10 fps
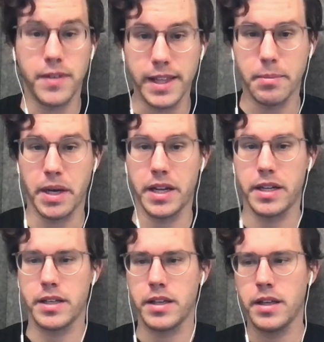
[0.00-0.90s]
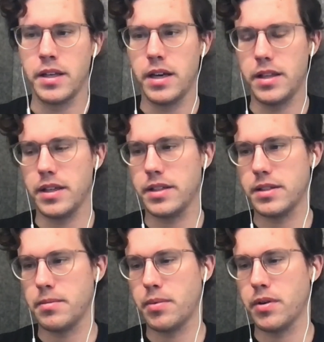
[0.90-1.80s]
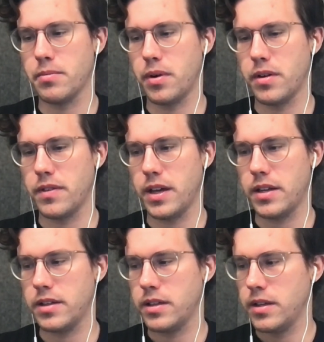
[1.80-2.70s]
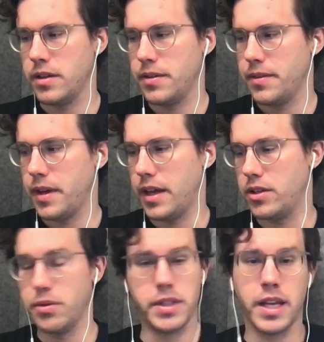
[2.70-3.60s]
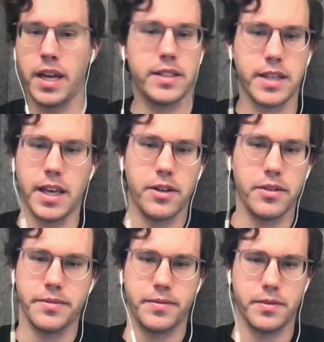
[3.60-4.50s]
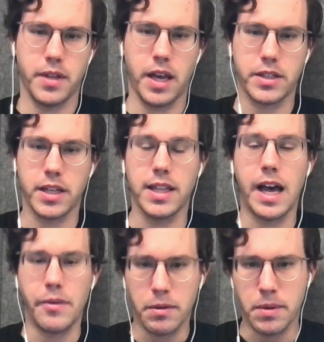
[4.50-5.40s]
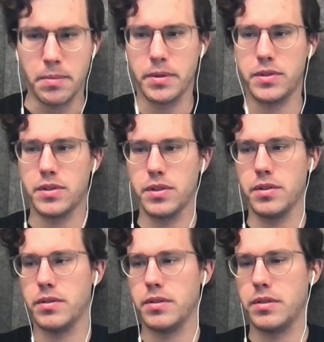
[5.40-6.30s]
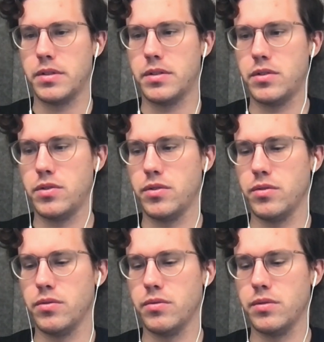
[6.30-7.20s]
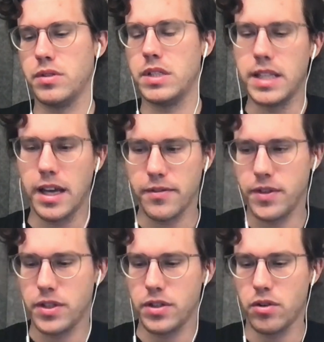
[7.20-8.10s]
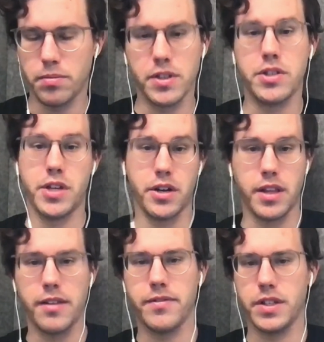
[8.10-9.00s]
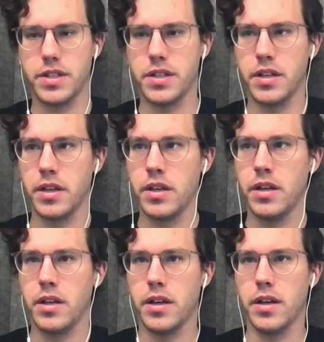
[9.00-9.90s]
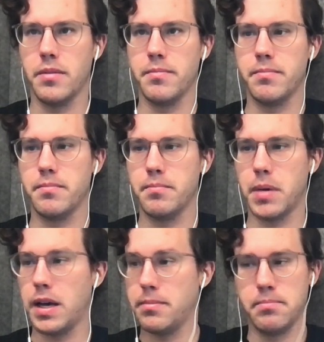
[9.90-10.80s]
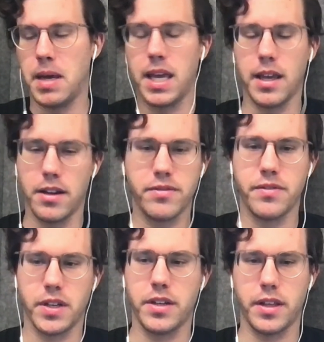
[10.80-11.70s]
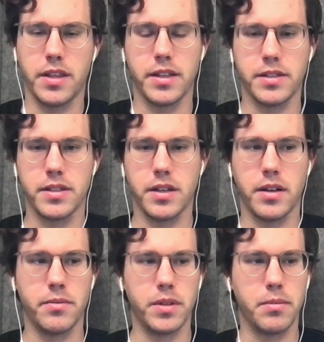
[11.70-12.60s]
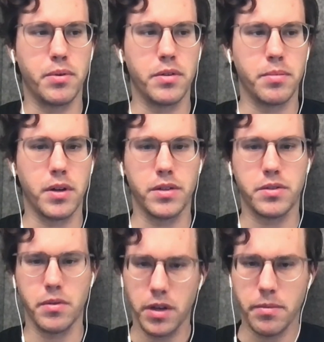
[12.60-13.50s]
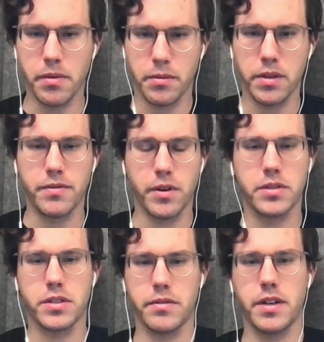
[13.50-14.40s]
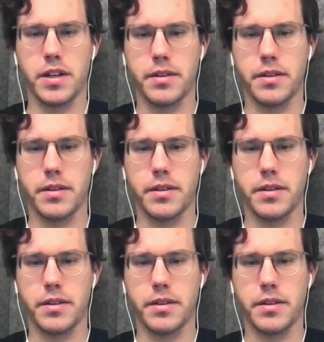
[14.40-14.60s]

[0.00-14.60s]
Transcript: feel about it, I think is an important part of that. And doing that at its scale, actually allowing people to to see that vision, hopefully share that vision um, by making enough of it, I think is a really important part of the story and what we're really focused on right